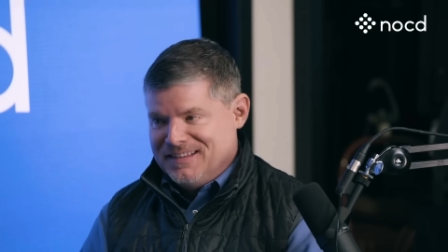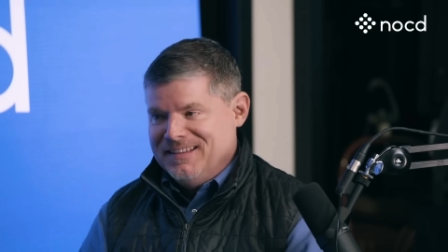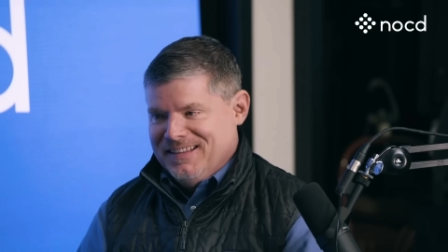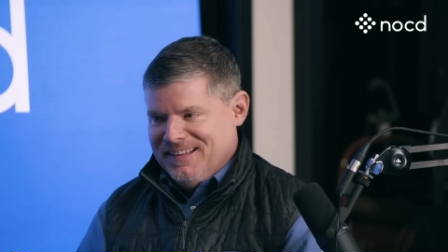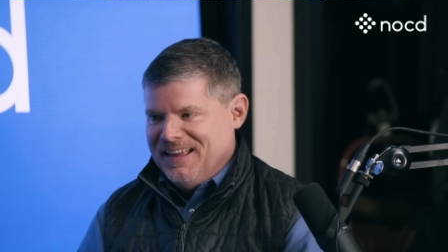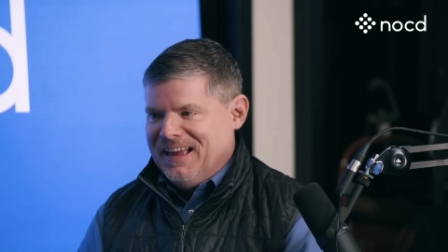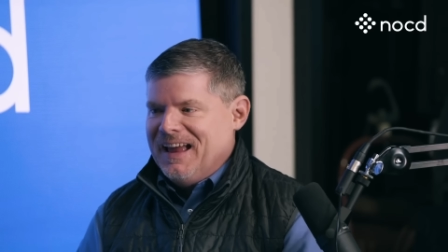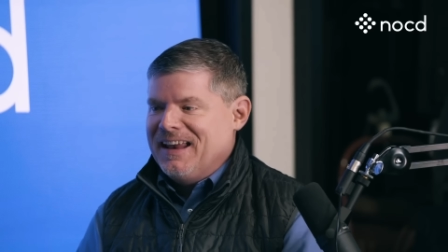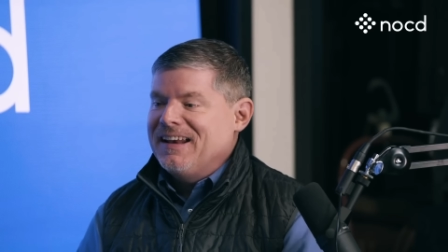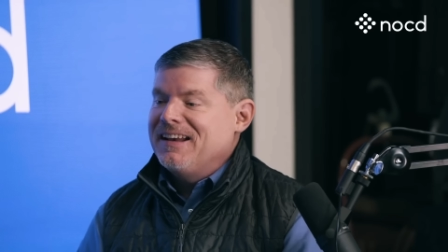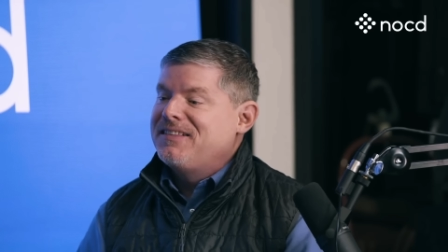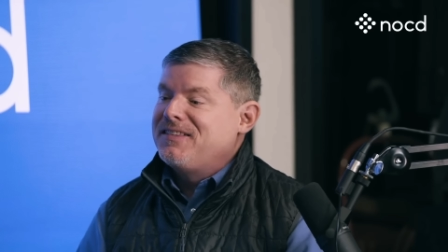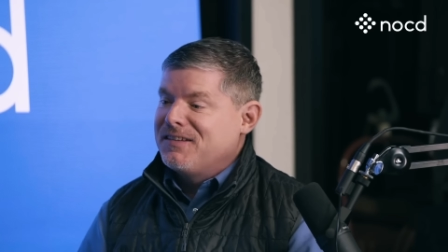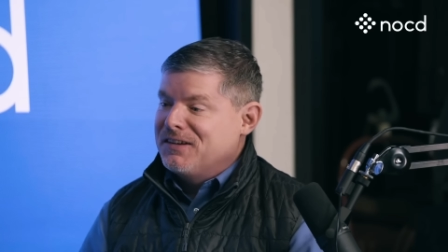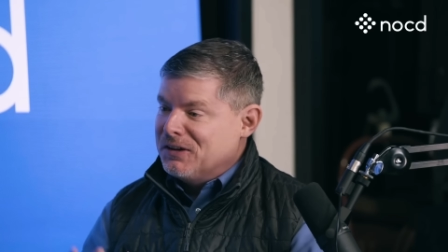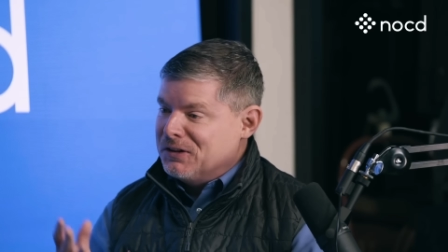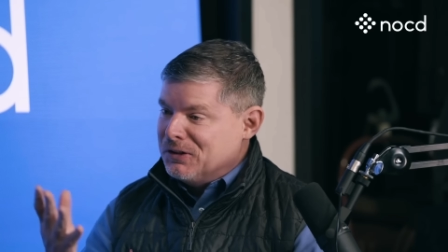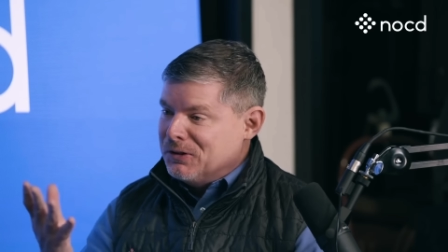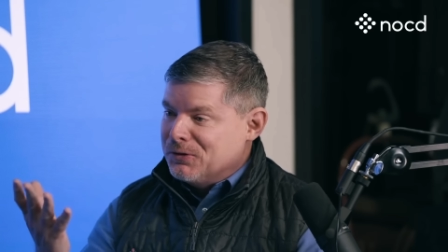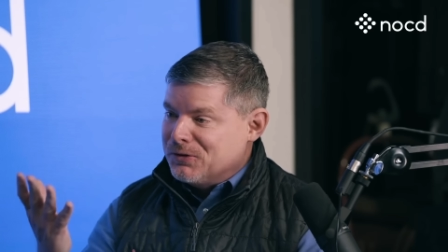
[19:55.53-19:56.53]
And it's an
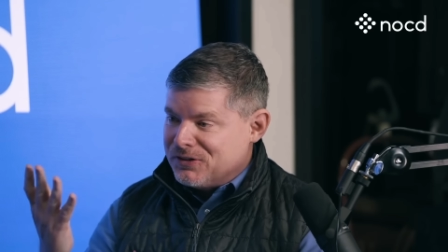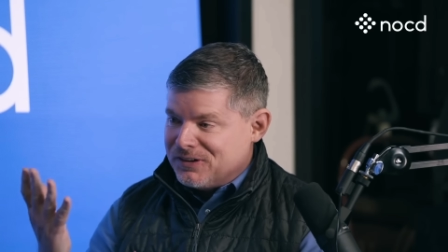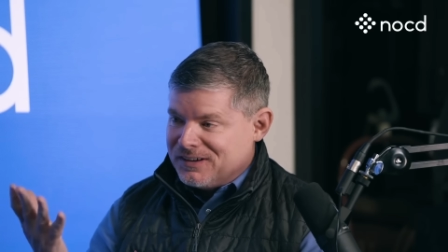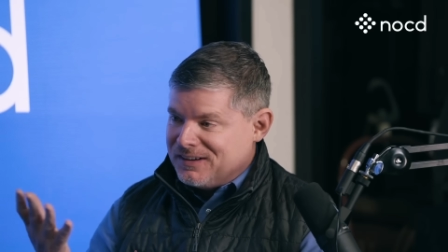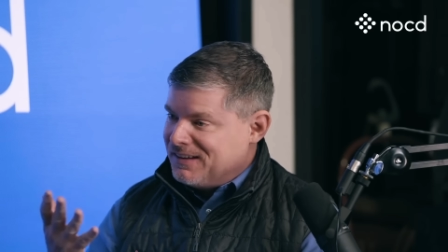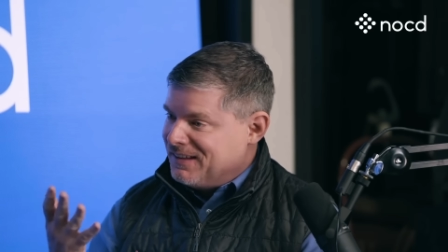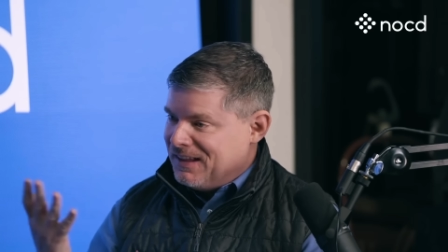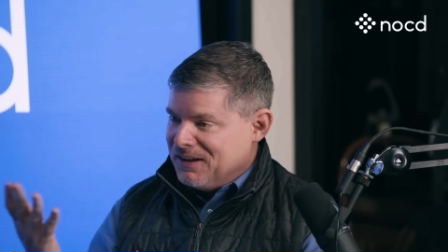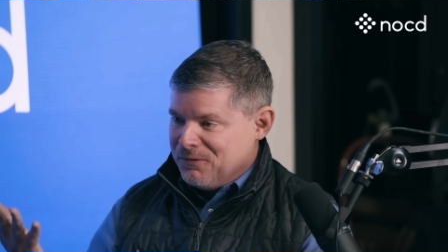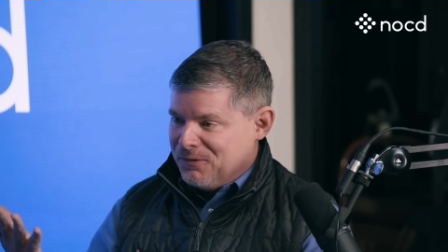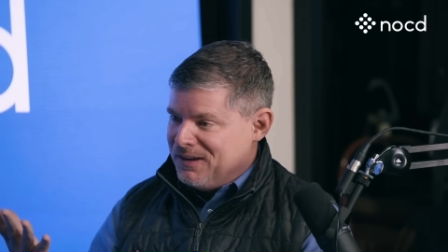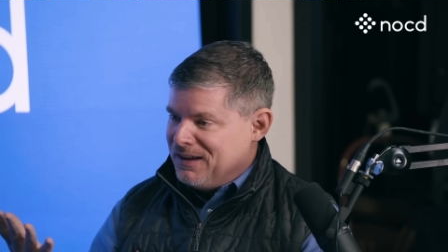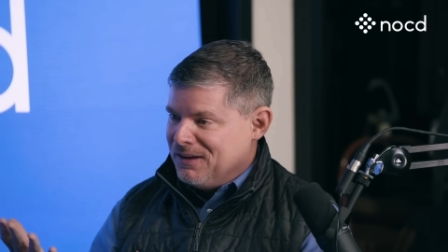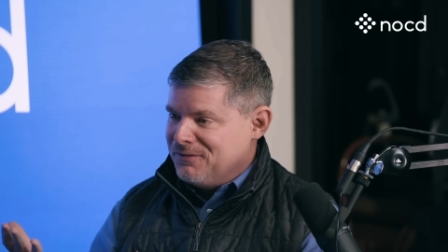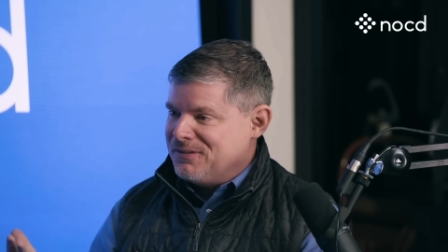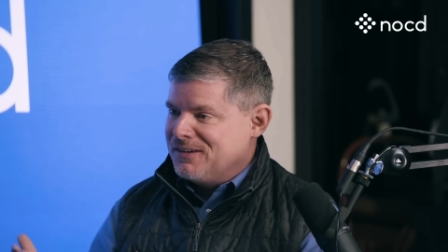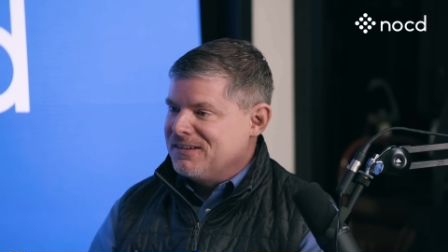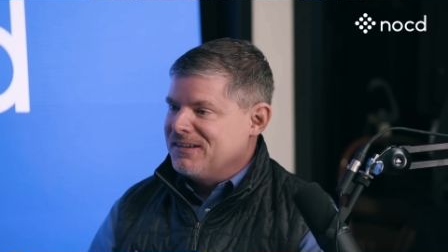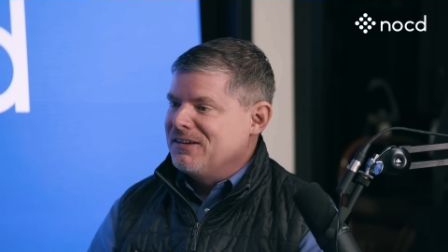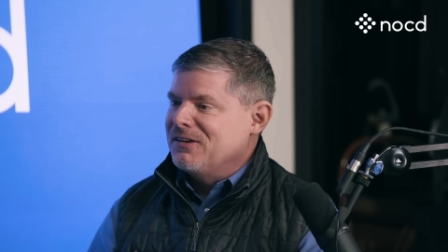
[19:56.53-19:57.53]
illusion that we have
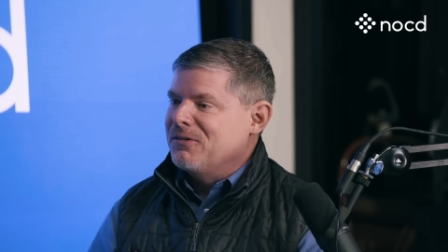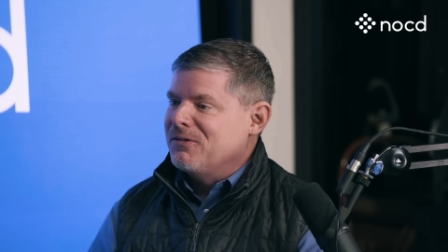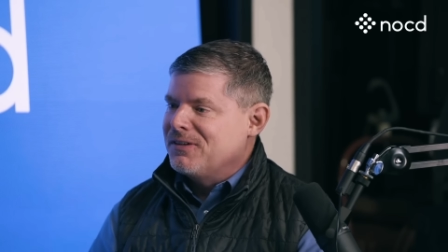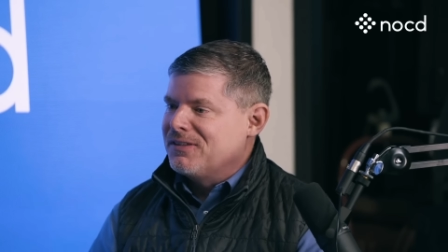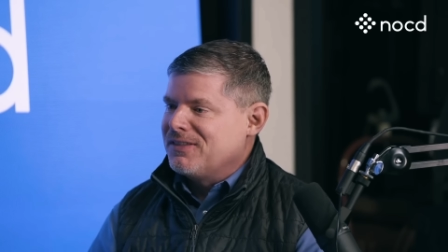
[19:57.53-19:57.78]
to deal with,